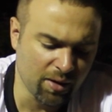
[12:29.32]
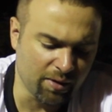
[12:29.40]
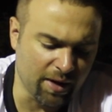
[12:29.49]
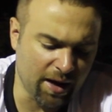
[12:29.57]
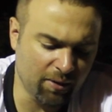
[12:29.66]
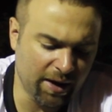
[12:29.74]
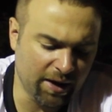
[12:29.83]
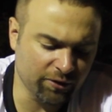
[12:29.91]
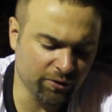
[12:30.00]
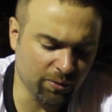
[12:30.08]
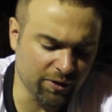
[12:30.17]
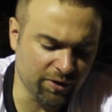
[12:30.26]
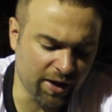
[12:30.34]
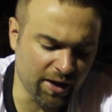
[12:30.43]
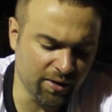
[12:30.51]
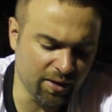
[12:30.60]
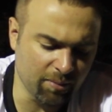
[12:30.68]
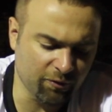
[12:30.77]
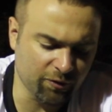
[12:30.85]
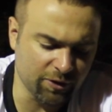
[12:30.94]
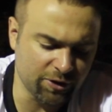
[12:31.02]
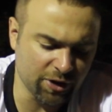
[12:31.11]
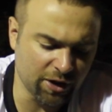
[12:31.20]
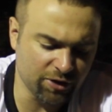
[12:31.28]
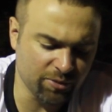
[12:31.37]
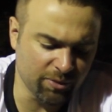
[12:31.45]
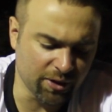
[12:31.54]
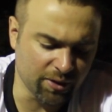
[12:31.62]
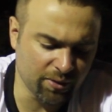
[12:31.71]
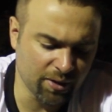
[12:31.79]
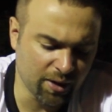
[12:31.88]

Thou hast ordained them for judgment,